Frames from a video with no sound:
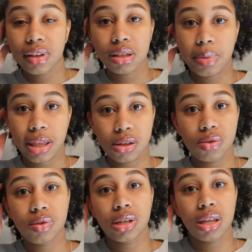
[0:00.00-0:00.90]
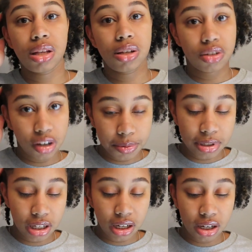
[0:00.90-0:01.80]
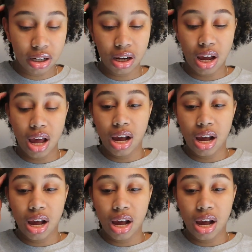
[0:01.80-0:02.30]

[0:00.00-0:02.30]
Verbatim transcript: these bathing suits in the description.